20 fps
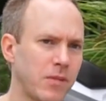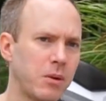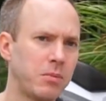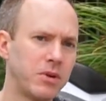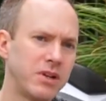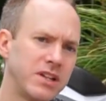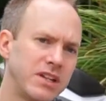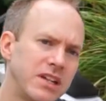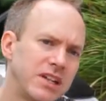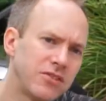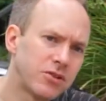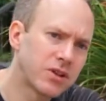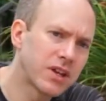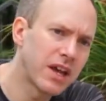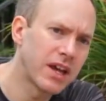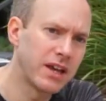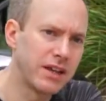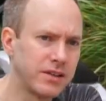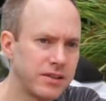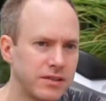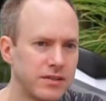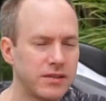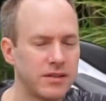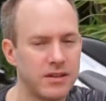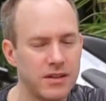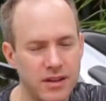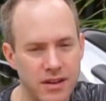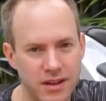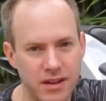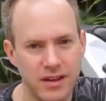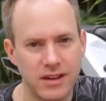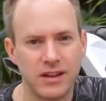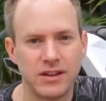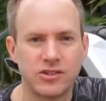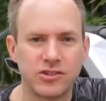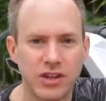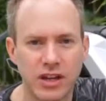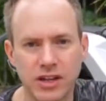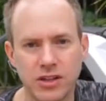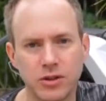But in either case,
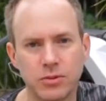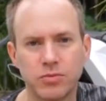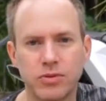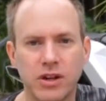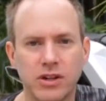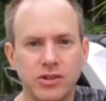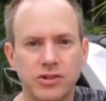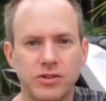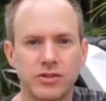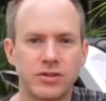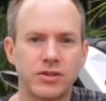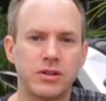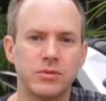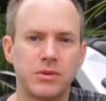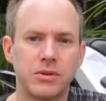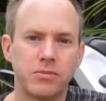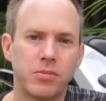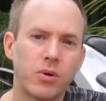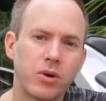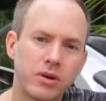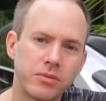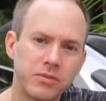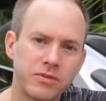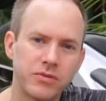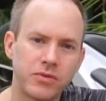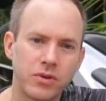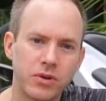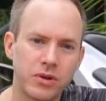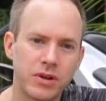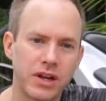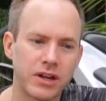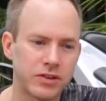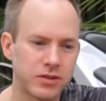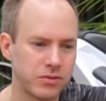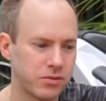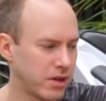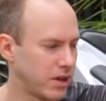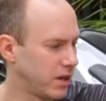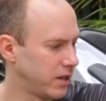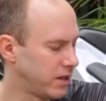checking your pressure is going to be important before your
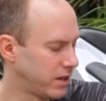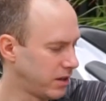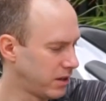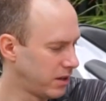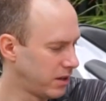next ride.